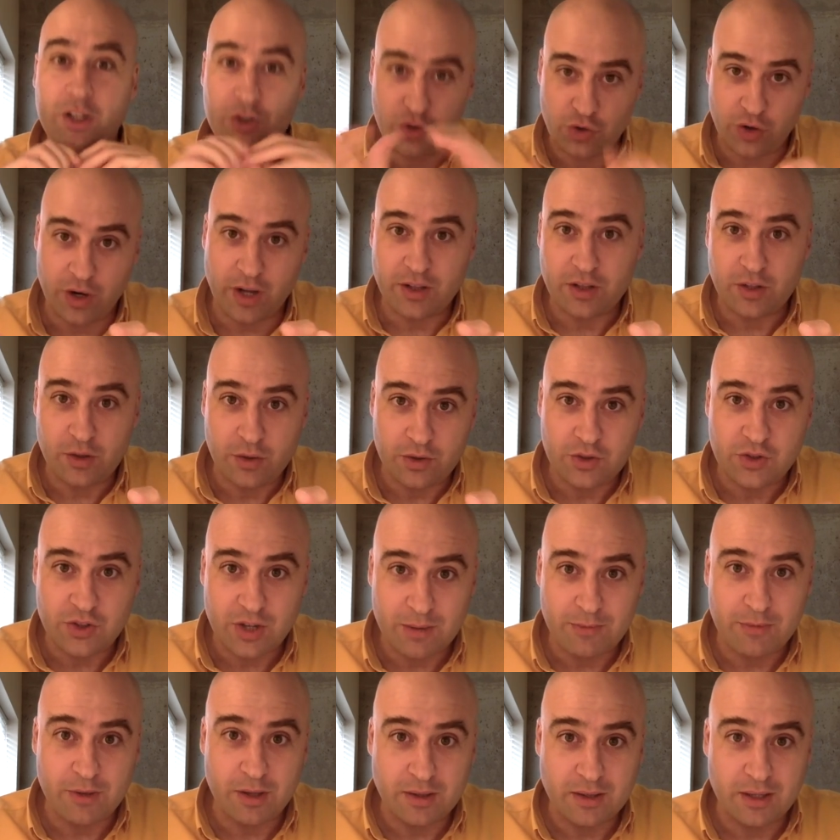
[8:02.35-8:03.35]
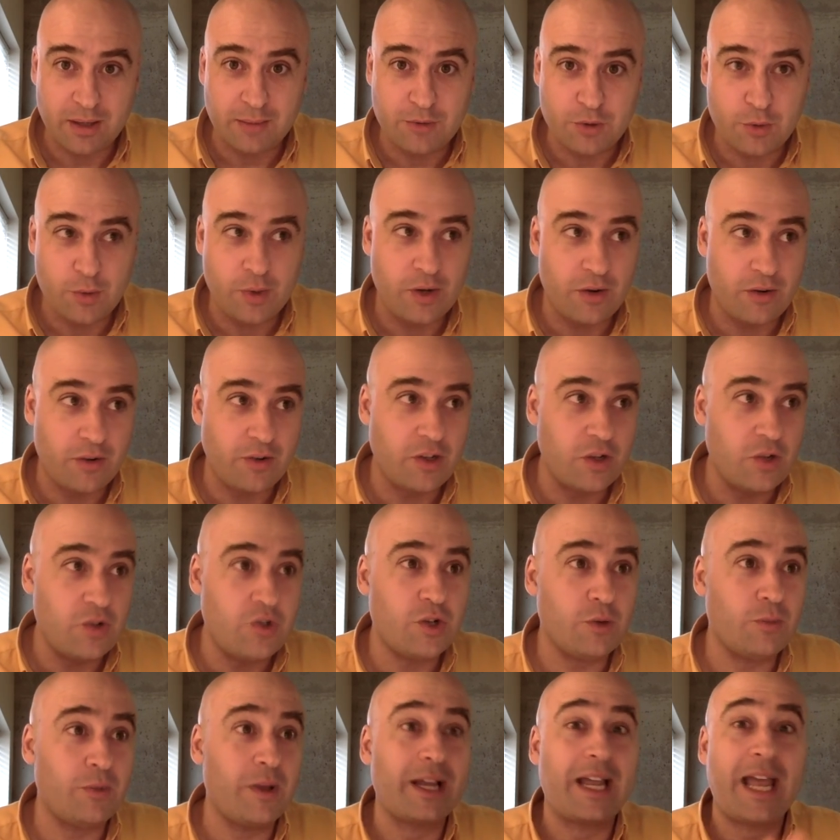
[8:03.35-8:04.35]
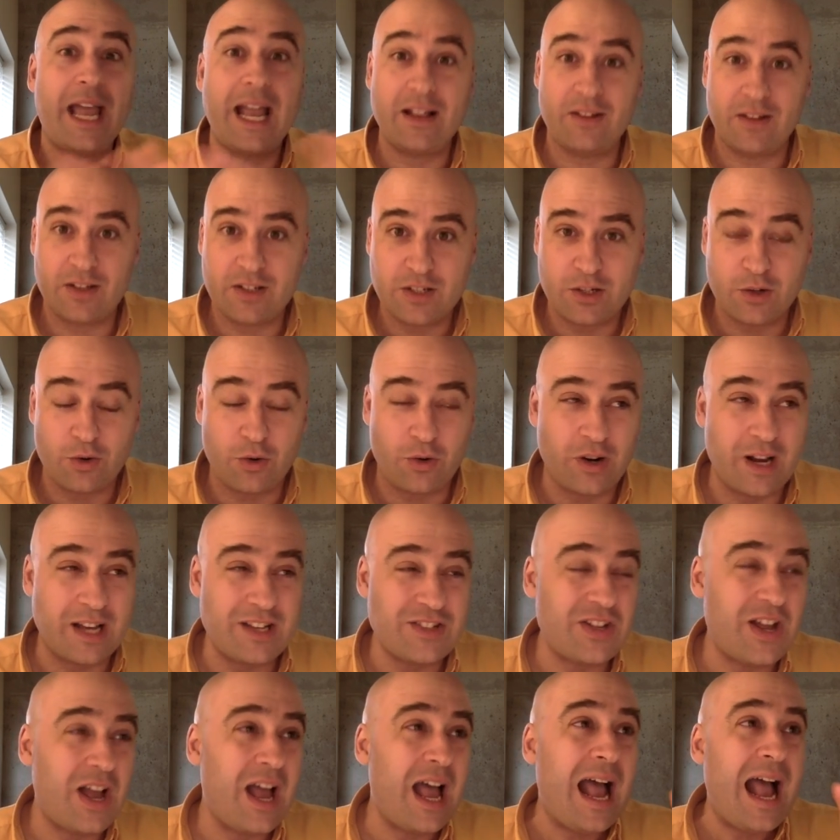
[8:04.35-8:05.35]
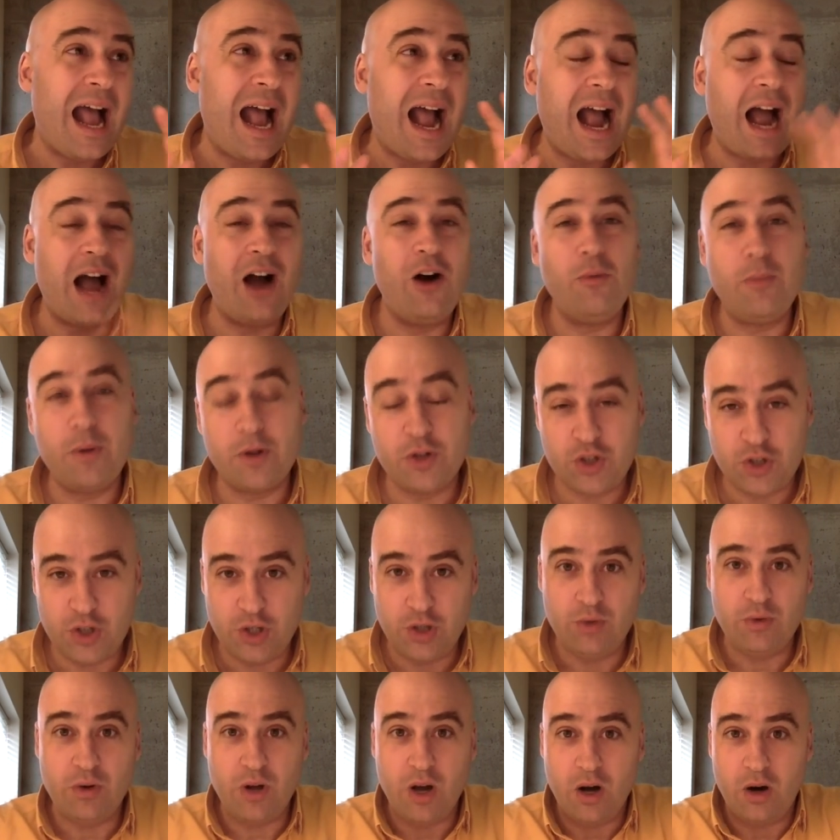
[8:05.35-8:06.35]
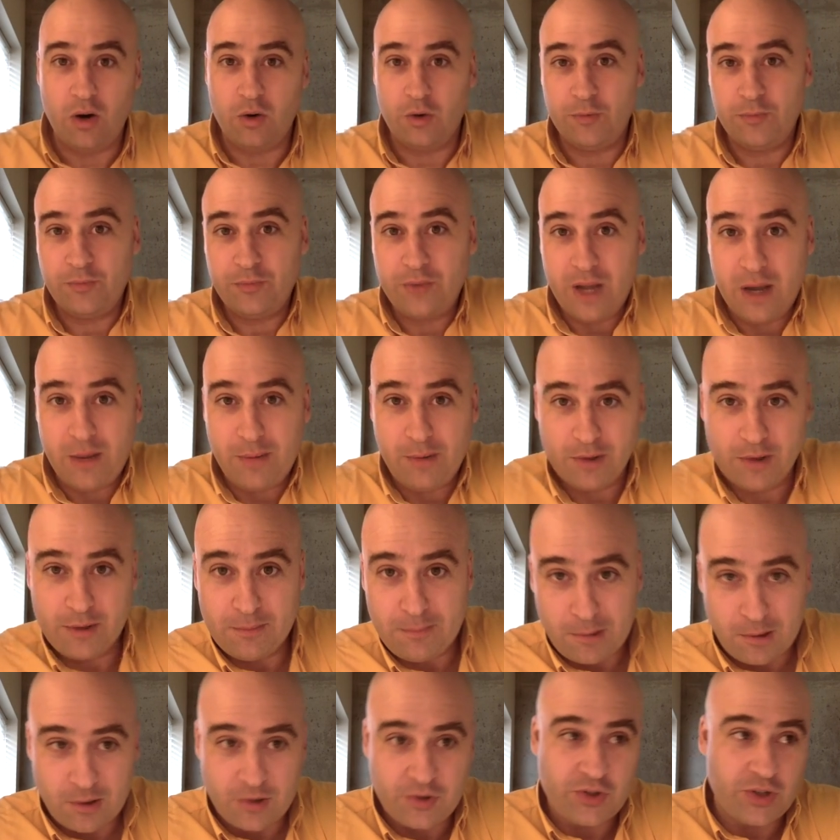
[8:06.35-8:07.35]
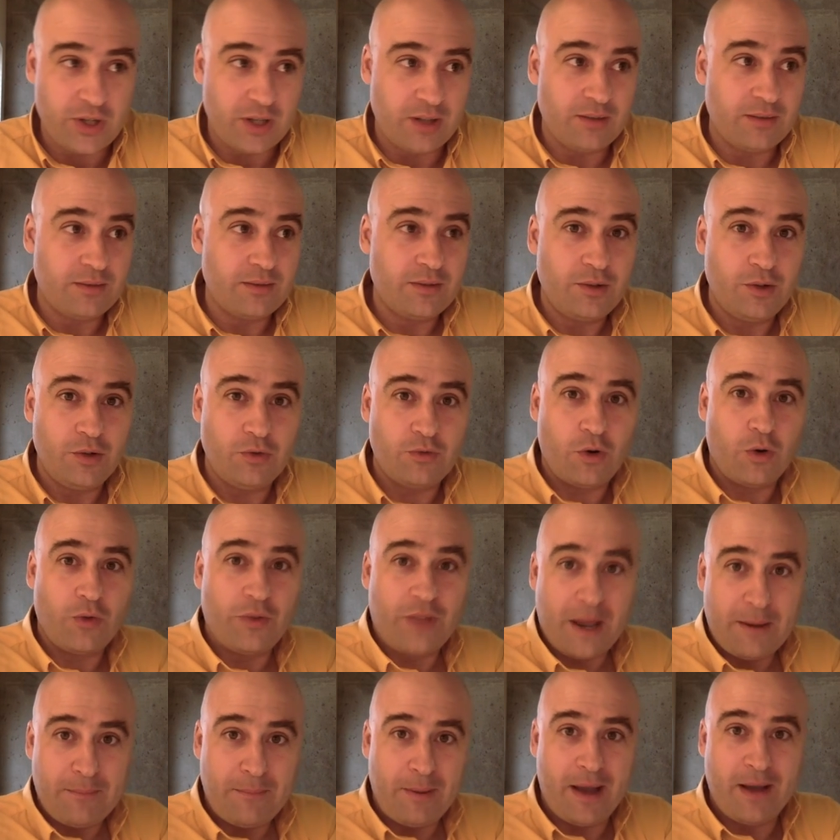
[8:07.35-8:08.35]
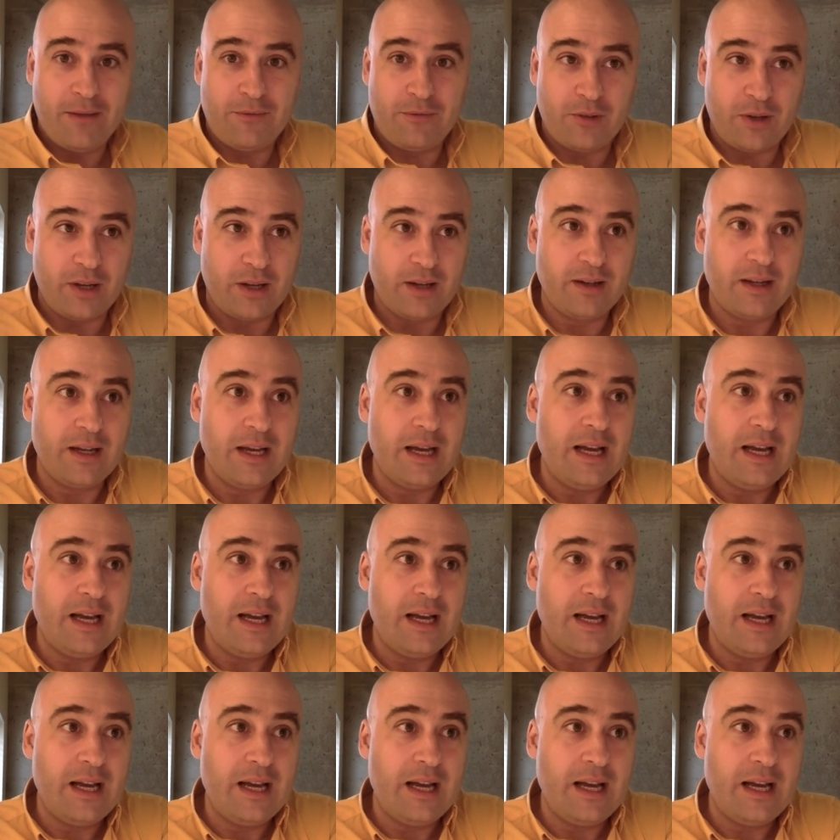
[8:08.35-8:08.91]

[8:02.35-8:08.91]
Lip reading: is trying to do the same thing that I'm doing here on YouTube, like, hey, let's get organized, how much do you know about the person who wrote that pamphlet?